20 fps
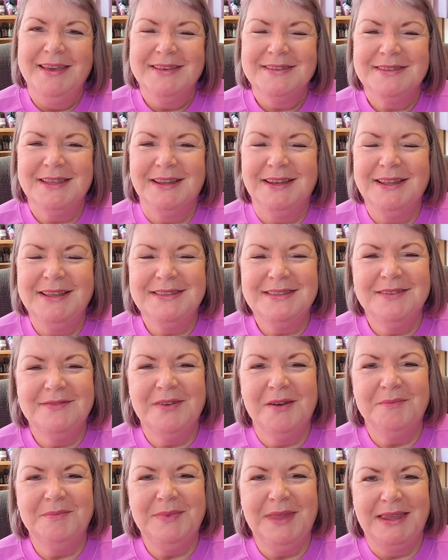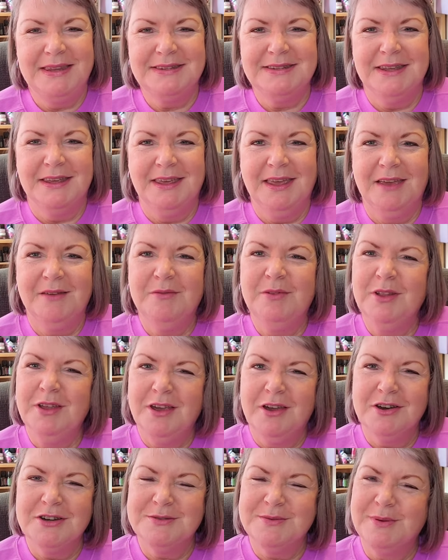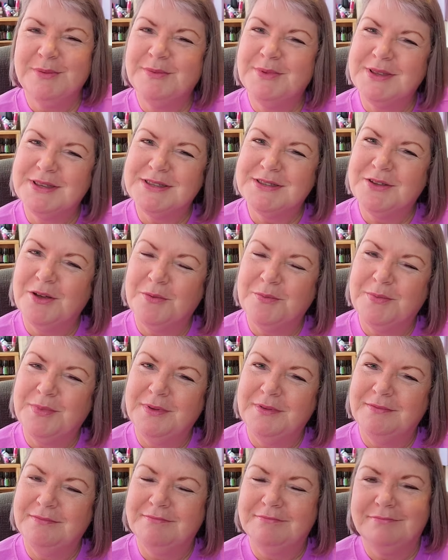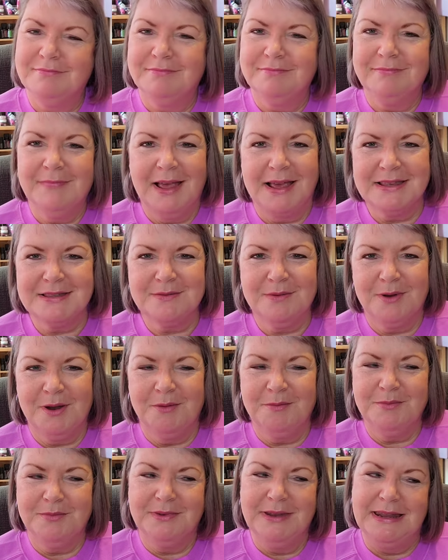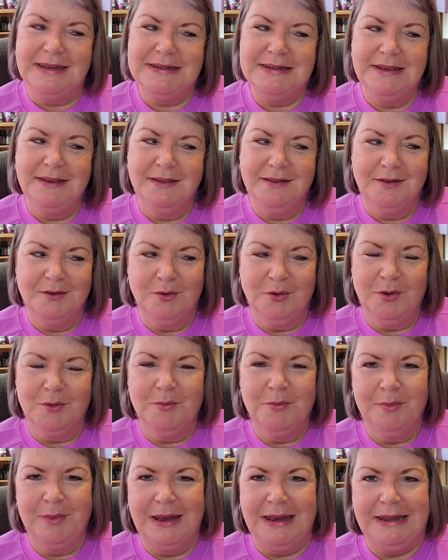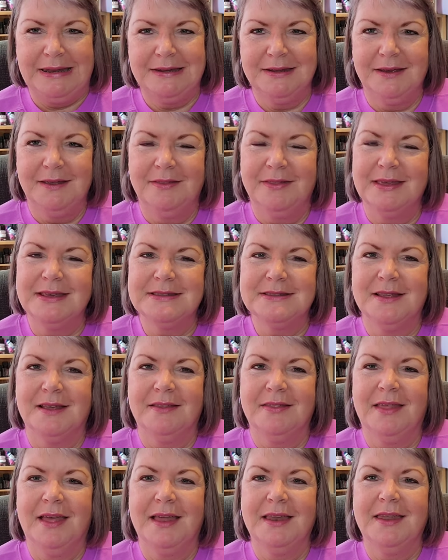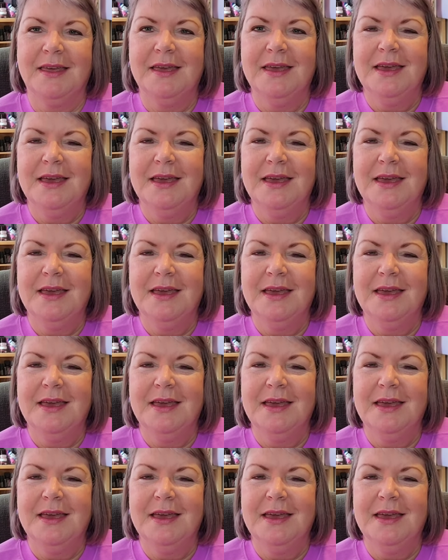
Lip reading: So at least if I'm knitting, it will encourage people to stop and ask what I'm knitting and look at my knitting and things like that.